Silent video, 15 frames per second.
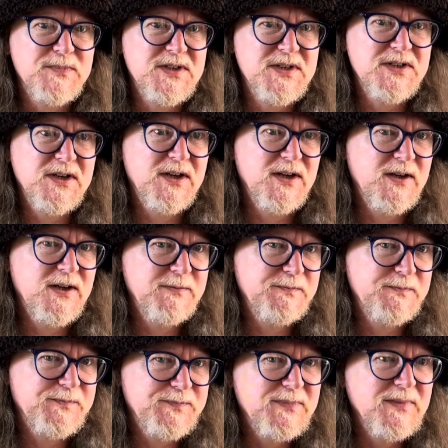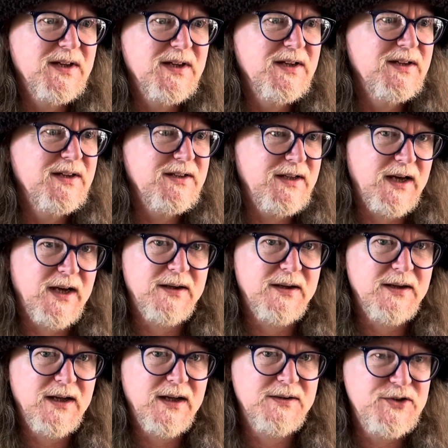so yeah,
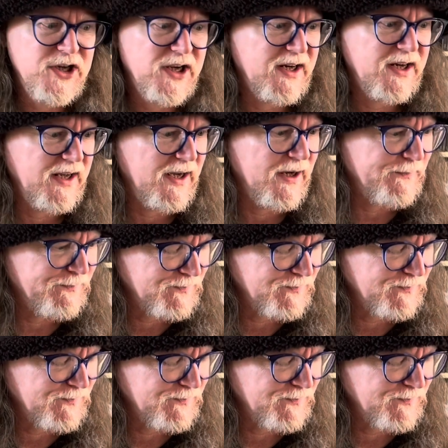check it out.